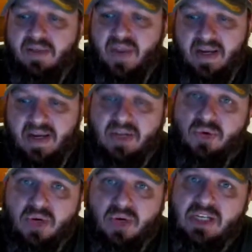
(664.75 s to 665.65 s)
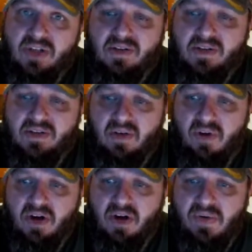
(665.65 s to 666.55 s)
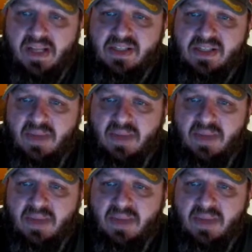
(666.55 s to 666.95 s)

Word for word: They need to readjust these conversion rates